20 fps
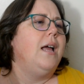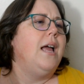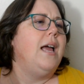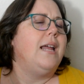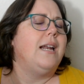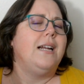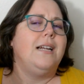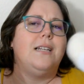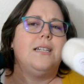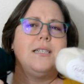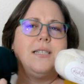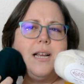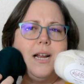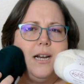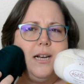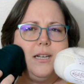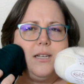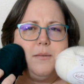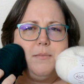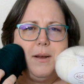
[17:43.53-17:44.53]
And I
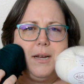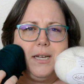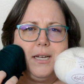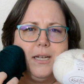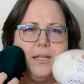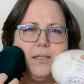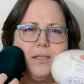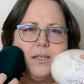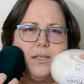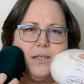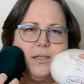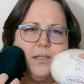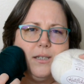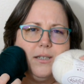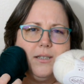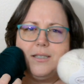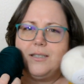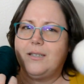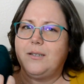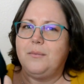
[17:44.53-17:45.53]
decided to make it,
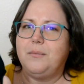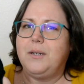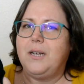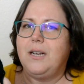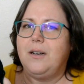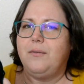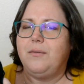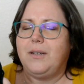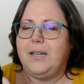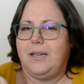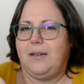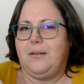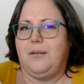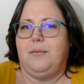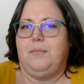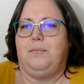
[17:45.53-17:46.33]
it's some kind of like